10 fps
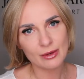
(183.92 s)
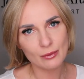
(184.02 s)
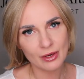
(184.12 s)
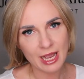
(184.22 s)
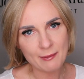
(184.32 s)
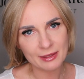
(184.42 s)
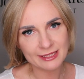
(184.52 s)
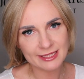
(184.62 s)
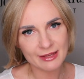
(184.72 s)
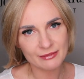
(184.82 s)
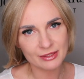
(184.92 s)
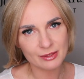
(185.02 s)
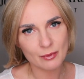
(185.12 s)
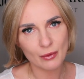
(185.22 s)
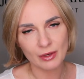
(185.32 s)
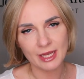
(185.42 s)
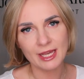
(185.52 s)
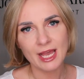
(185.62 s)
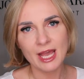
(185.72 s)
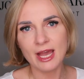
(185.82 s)
i woke up at seven in the
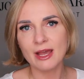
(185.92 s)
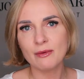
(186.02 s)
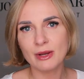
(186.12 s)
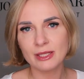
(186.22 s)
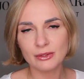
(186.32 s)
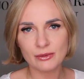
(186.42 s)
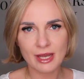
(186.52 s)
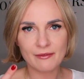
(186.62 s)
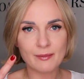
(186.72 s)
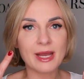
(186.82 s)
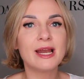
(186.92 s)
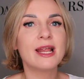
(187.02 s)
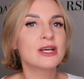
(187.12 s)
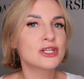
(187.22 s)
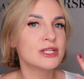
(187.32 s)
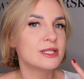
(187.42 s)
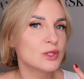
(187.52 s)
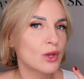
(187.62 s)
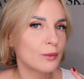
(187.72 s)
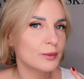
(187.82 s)
morning i went to have my lashes
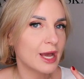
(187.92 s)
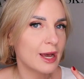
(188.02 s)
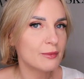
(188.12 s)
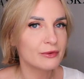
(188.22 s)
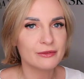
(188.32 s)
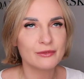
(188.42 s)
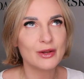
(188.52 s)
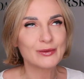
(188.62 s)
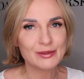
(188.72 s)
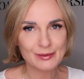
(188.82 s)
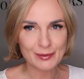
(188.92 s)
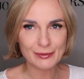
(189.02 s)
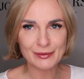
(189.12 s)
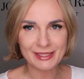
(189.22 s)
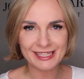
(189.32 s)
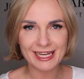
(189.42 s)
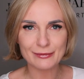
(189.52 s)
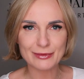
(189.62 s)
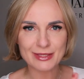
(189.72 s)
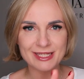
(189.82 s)
topped up with lovely paulina i
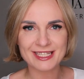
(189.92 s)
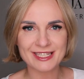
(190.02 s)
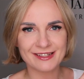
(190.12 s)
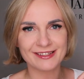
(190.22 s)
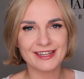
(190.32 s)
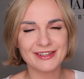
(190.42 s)
will insert